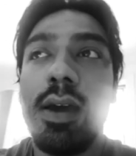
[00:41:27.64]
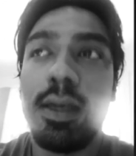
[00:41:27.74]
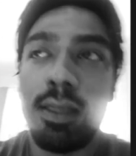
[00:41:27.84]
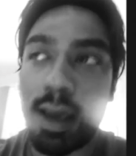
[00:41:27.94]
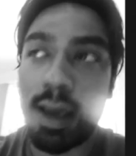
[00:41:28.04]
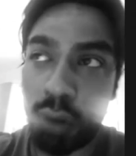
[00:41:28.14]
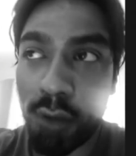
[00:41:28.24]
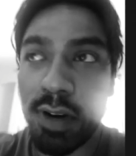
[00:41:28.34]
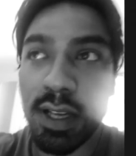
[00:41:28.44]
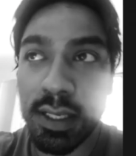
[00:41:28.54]
like,
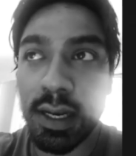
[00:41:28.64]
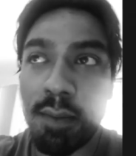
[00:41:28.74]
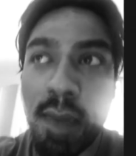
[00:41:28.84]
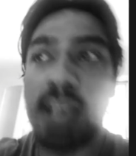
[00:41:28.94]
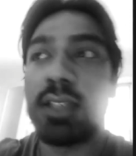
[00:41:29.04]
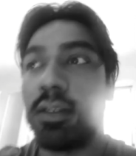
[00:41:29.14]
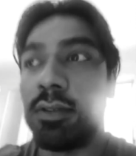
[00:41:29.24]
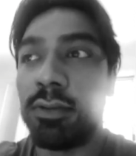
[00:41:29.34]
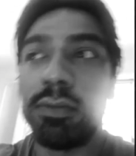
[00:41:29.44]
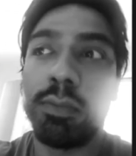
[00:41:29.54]
profit isn't a massive
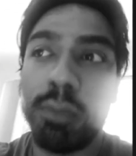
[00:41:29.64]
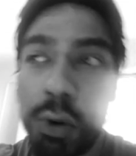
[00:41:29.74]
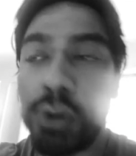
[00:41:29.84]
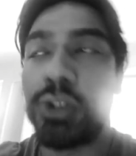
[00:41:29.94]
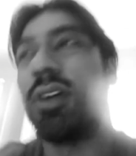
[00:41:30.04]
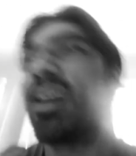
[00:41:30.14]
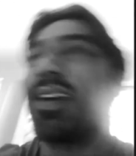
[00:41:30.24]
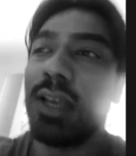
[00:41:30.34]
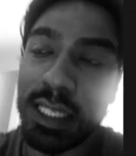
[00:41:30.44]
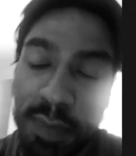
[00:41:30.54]
portion of, like,
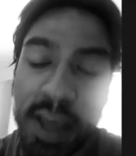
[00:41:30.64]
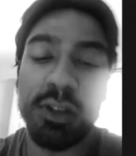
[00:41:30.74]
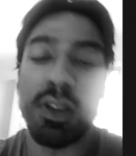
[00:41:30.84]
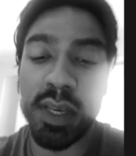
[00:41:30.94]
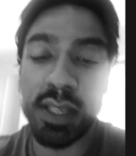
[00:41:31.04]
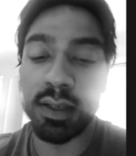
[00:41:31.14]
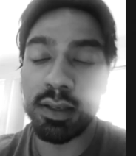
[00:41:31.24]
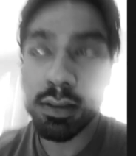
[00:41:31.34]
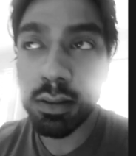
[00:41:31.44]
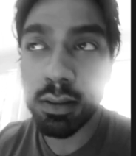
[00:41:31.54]
it depends on the
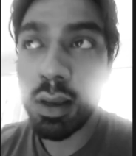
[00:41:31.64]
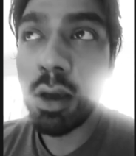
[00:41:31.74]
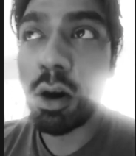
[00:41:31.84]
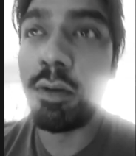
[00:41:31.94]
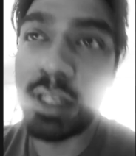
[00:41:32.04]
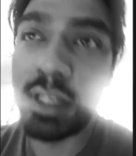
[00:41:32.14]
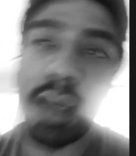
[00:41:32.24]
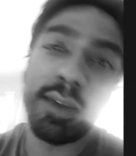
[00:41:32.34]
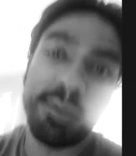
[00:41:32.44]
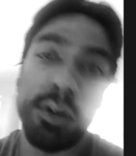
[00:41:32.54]
business, obviously,
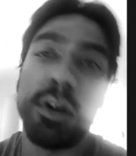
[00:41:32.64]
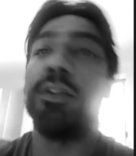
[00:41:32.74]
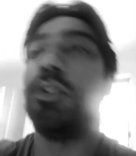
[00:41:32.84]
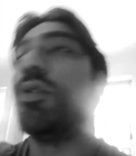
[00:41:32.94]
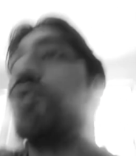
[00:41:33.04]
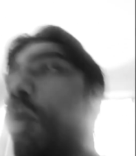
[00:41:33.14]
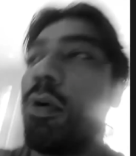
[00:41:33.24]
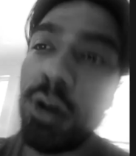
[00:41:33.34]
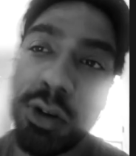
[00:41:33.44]
if you're doing corporate, you're